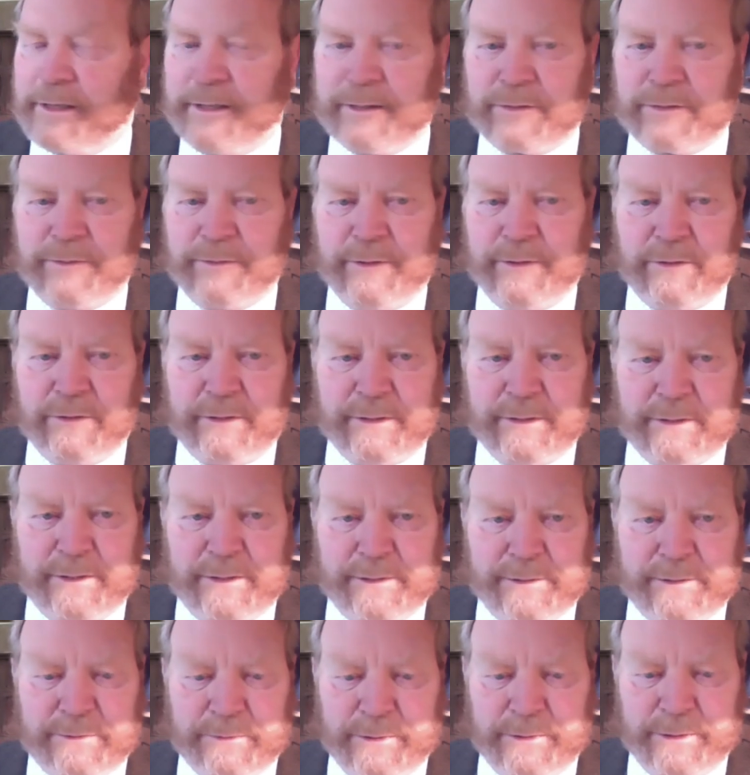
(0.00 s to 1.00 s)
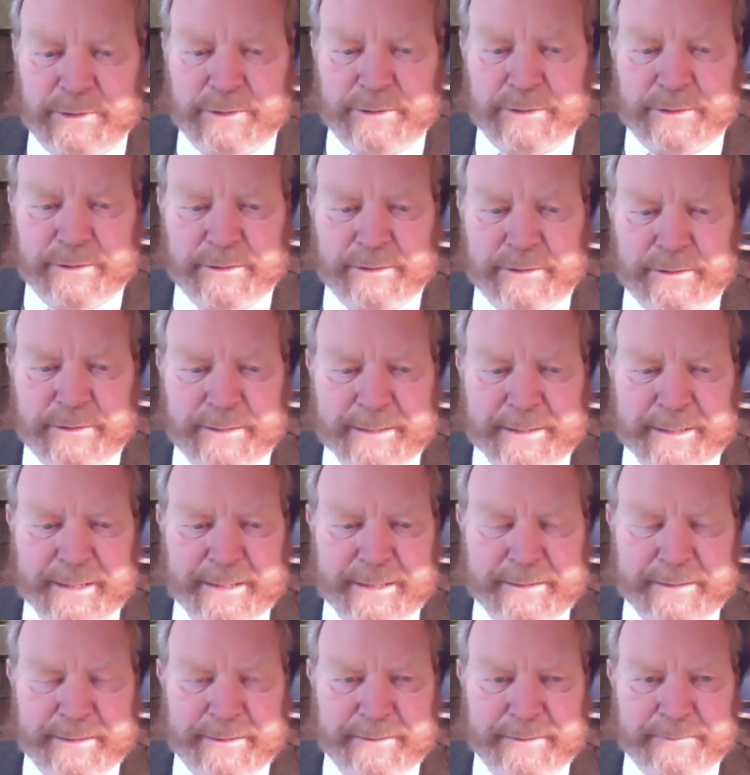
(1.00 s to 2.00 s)
as we look at his word
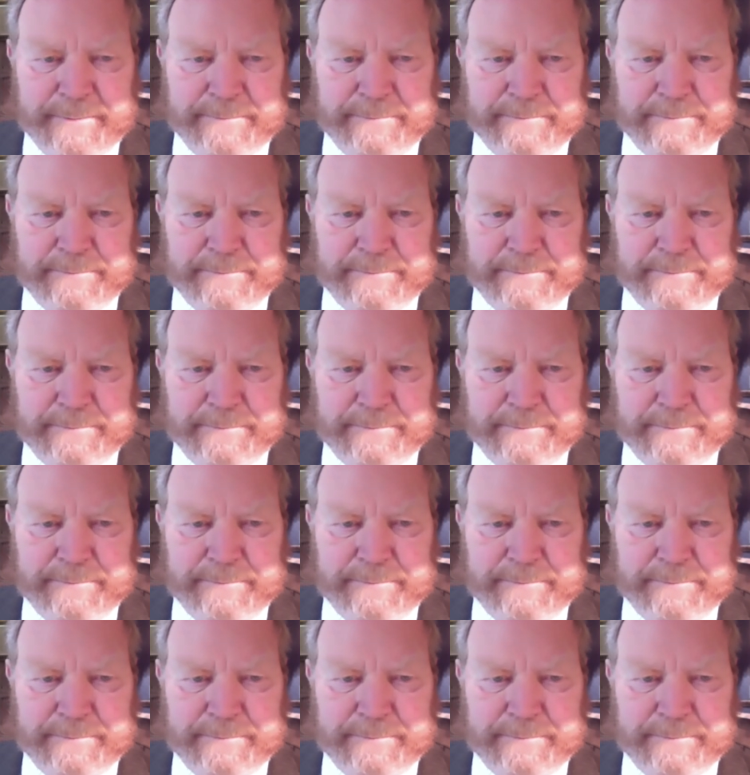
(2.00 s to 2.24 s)
together.